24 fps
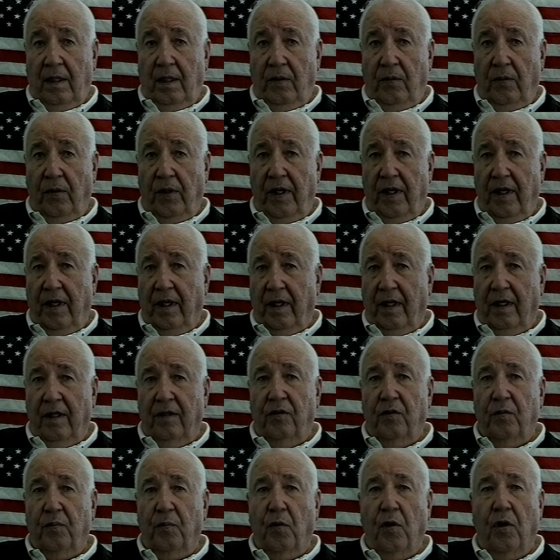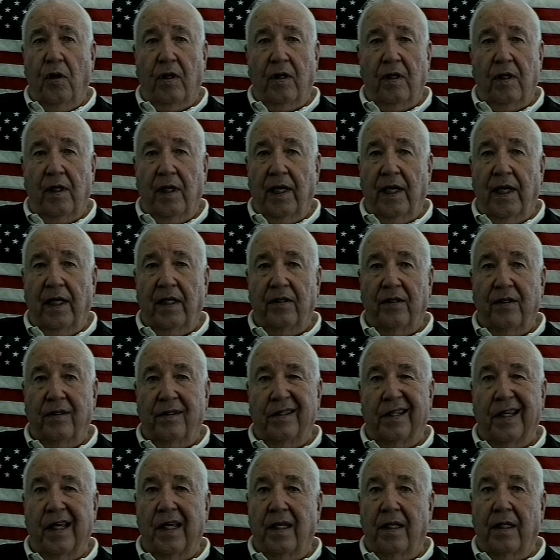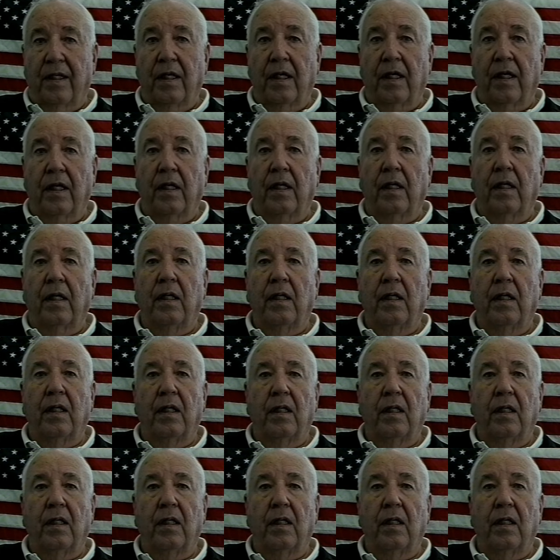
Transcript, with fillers: we had small classes, 8, 10,